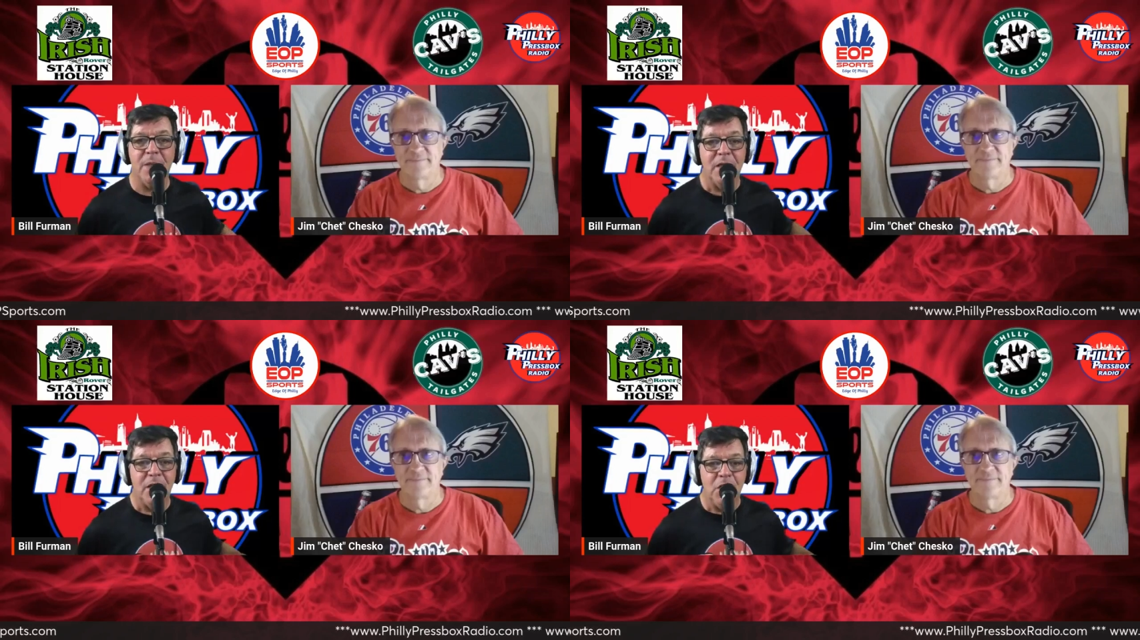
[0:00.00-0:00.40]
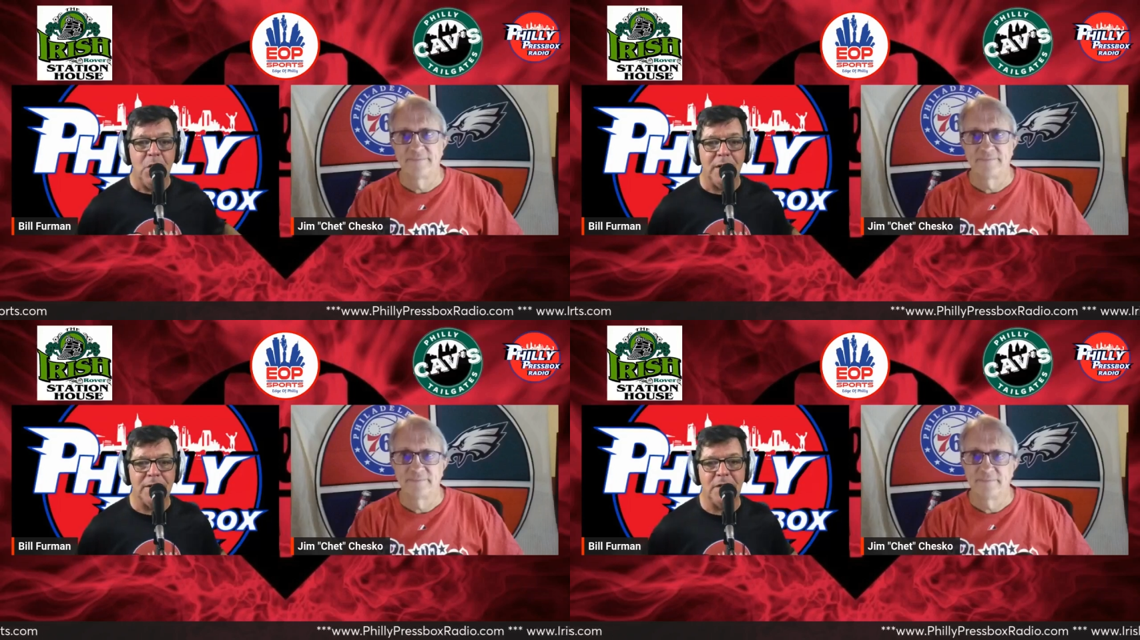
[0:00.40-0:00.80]
Speaker 1: You had a
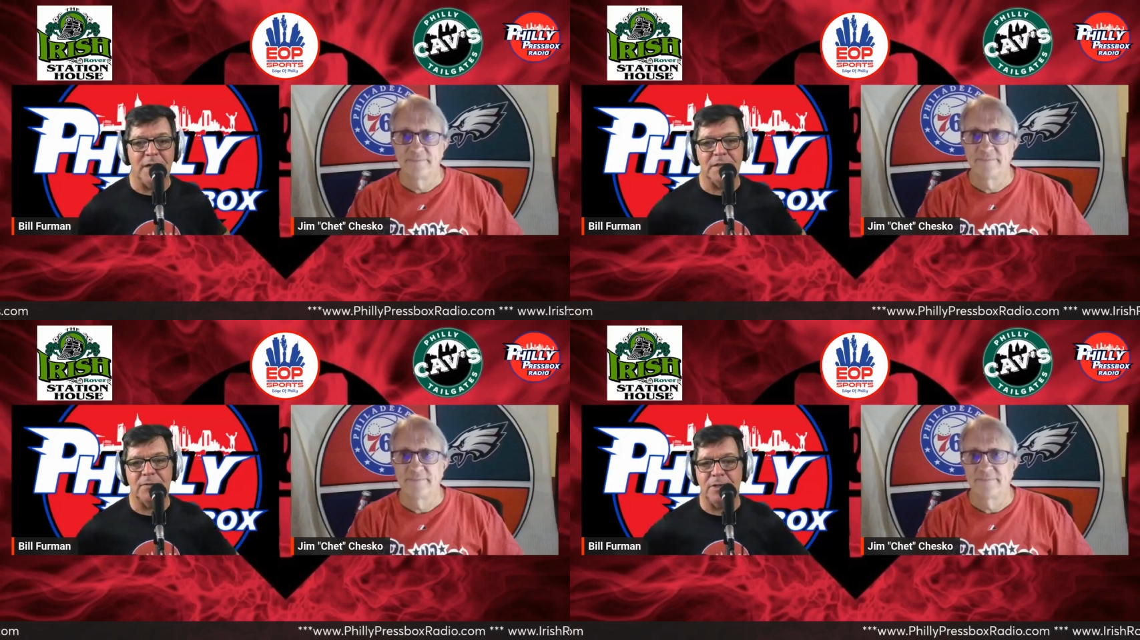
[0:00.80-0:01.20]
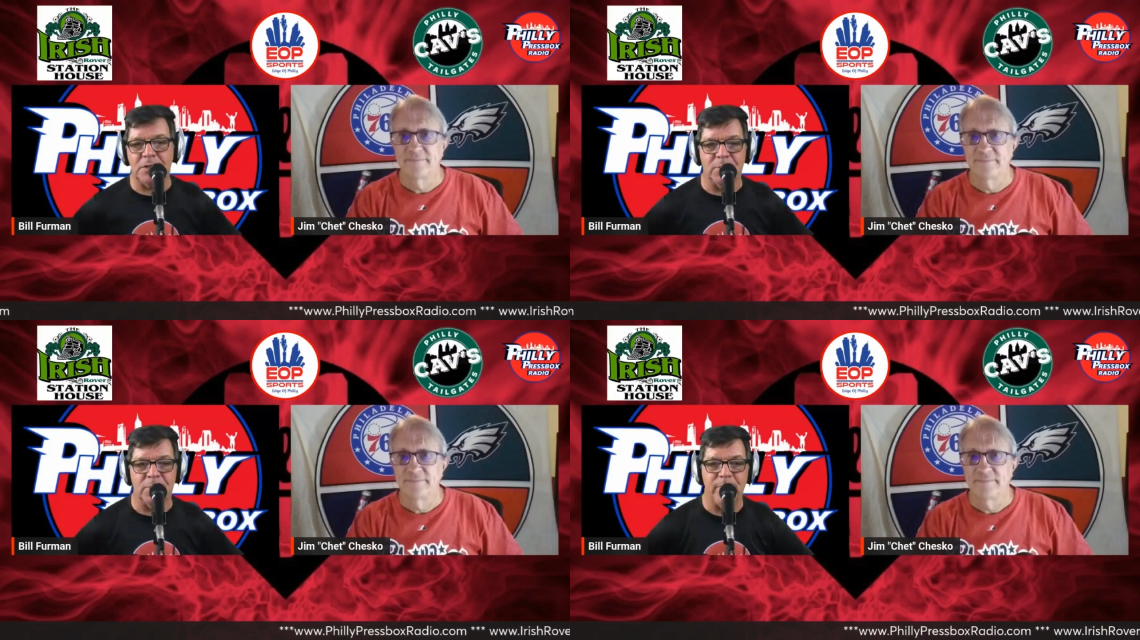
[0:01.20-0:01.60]
chance to visit with
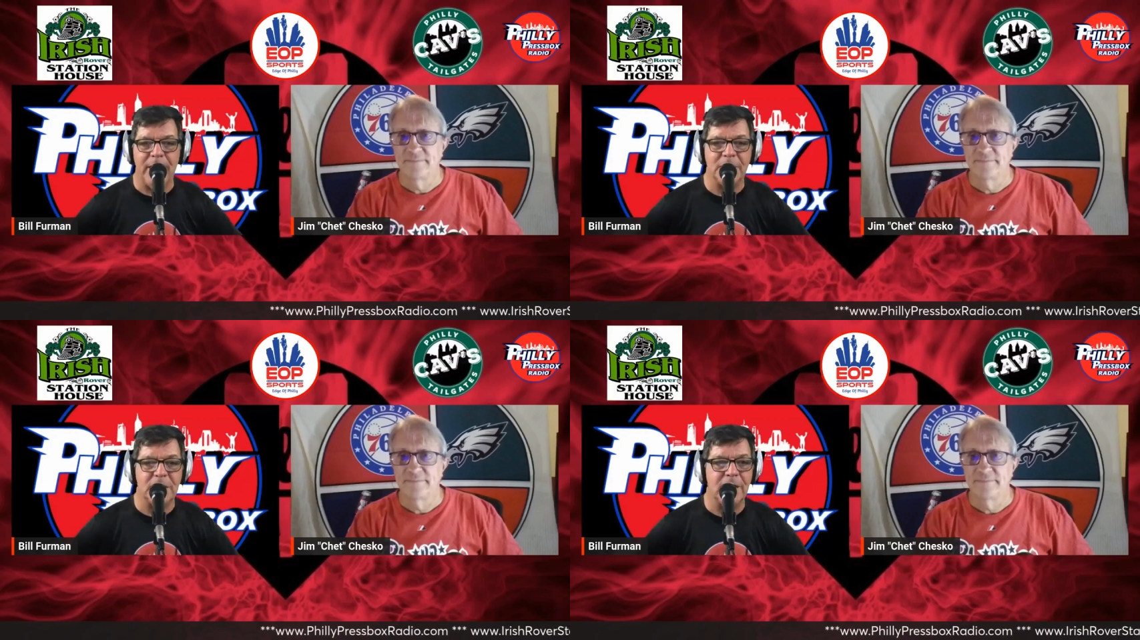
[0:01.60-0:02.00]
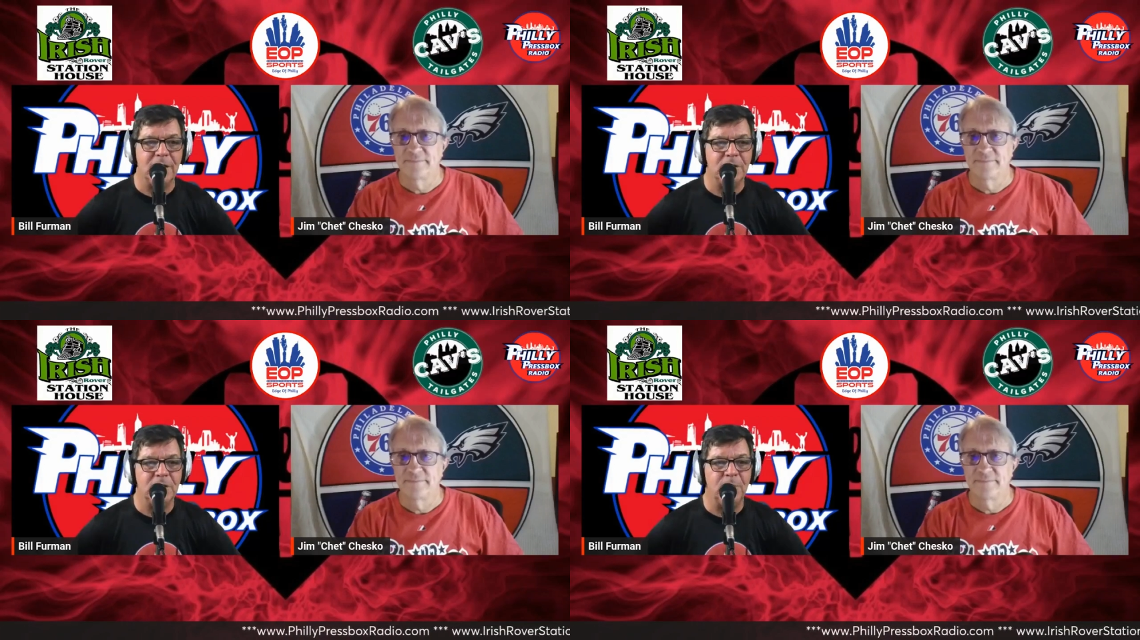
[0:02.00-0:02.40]
Matt Stairs
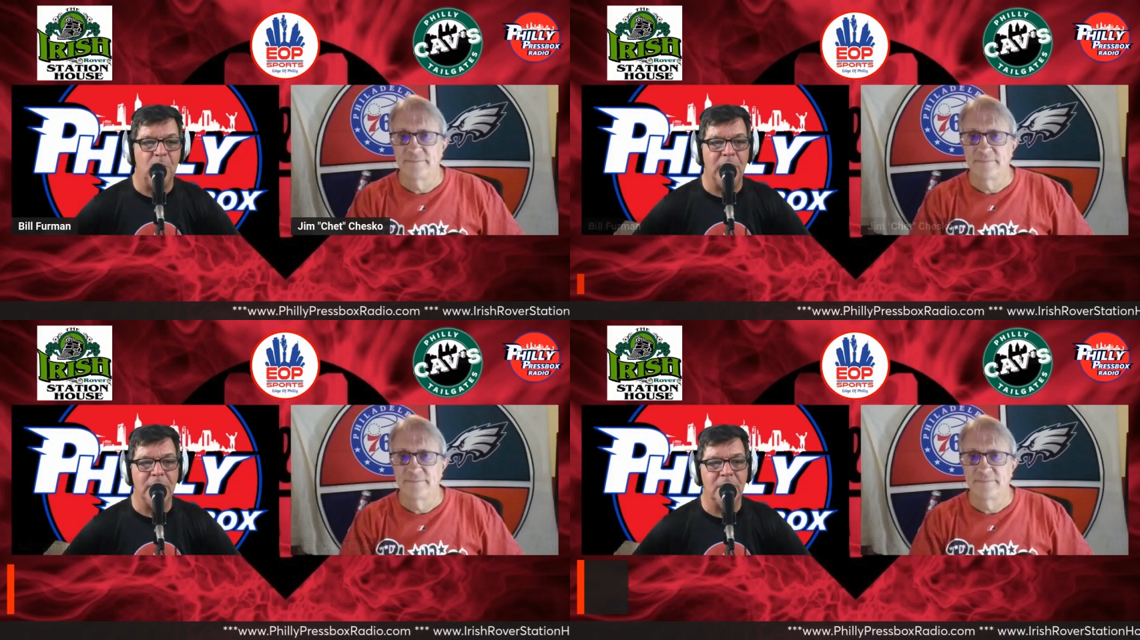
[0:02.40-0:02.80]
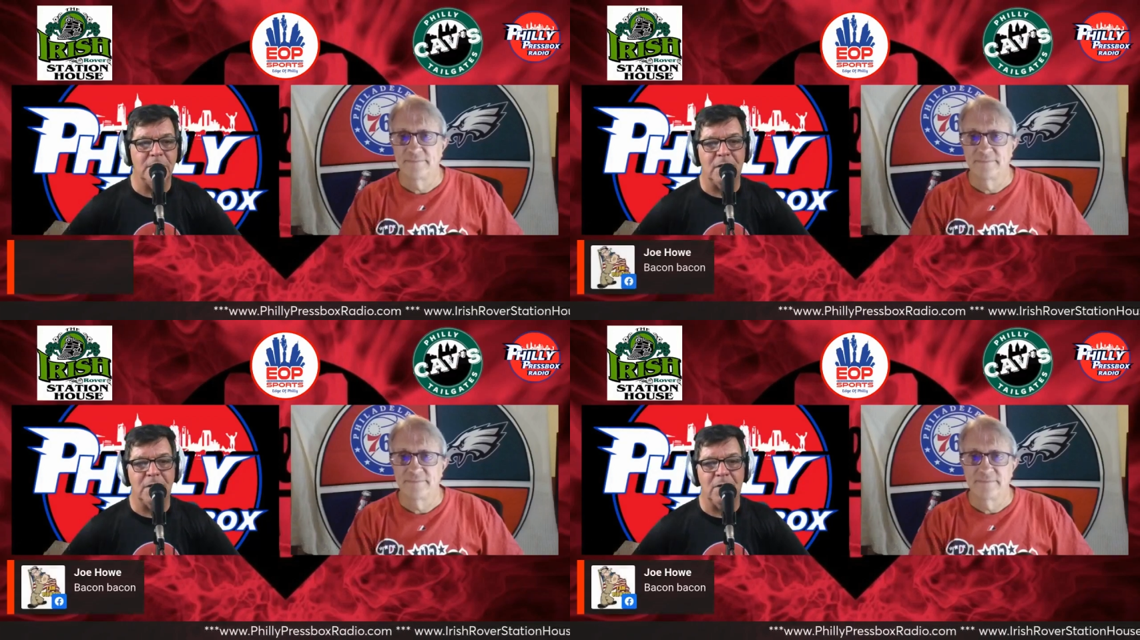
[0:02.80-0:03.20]
this morning to talk
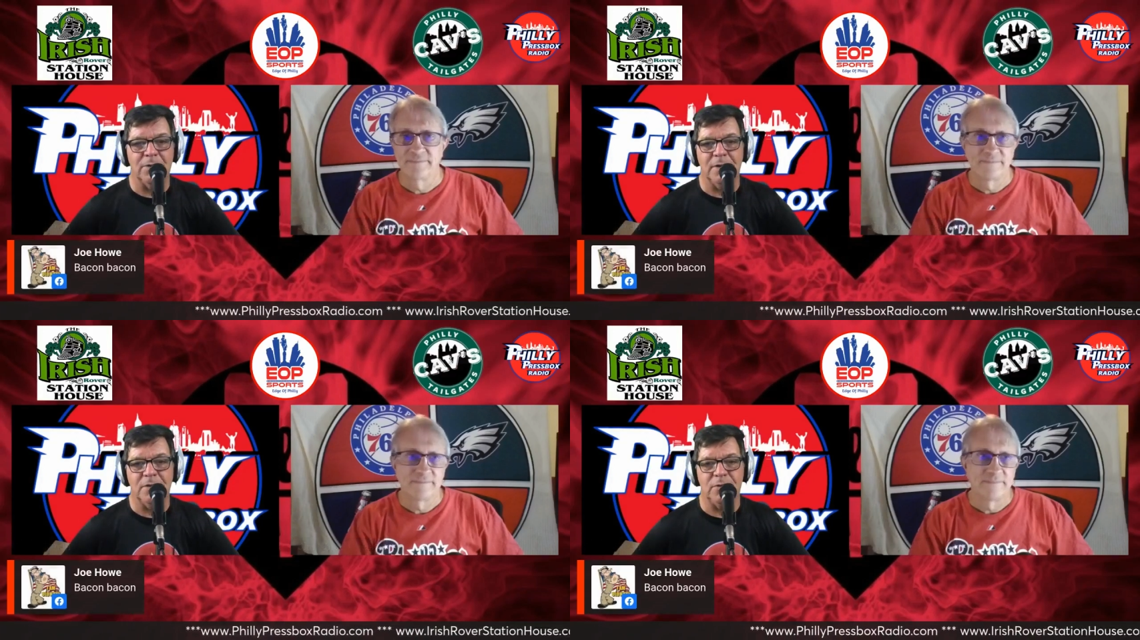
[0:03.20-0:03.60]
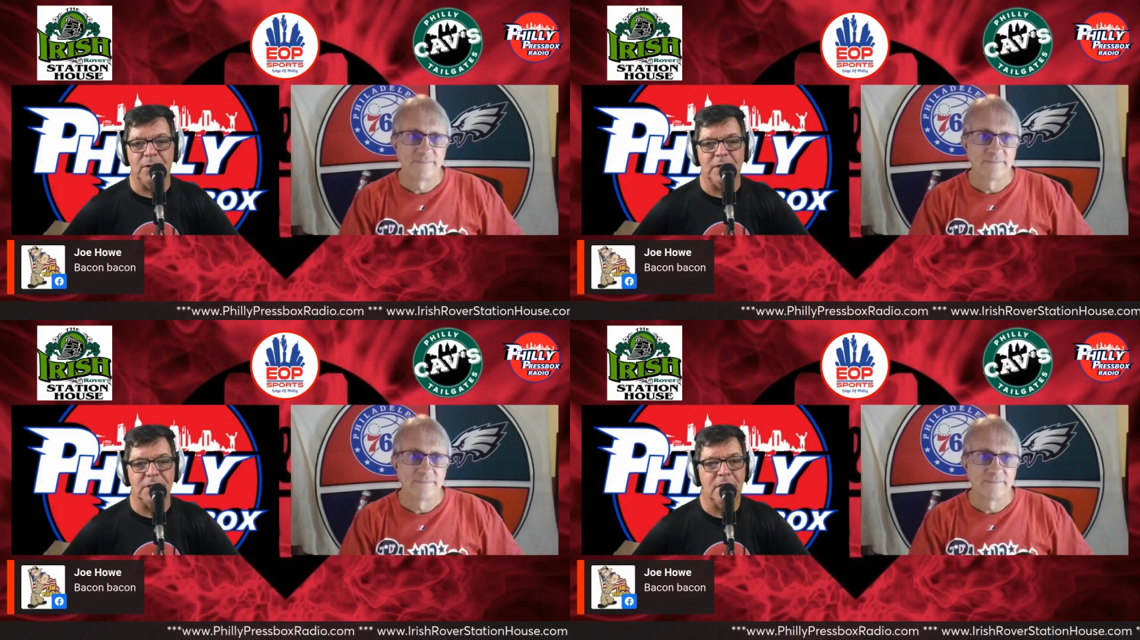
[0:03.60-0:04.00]
all things Phillies.